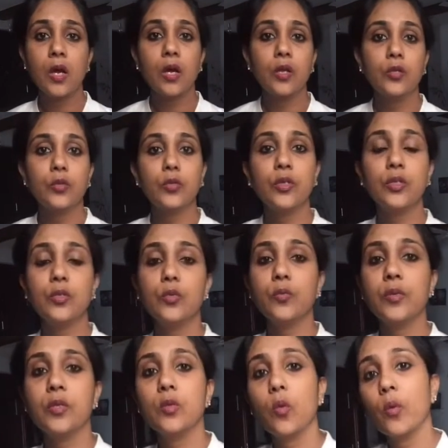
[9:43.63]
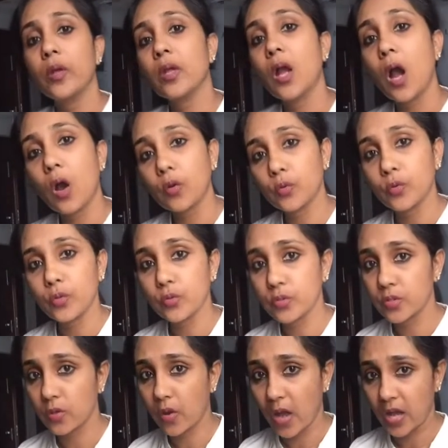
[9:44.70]
You need to be knowing how to use
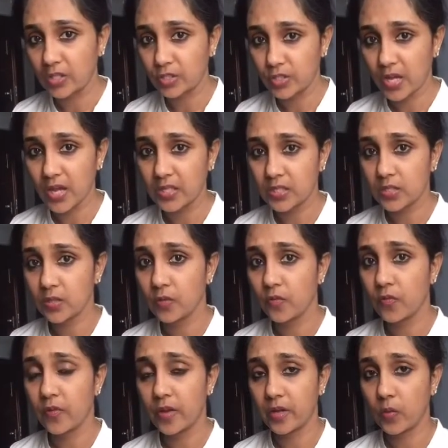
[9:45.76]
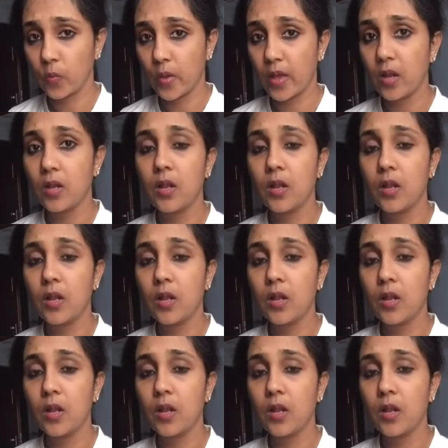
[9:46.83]
your hashtags very well.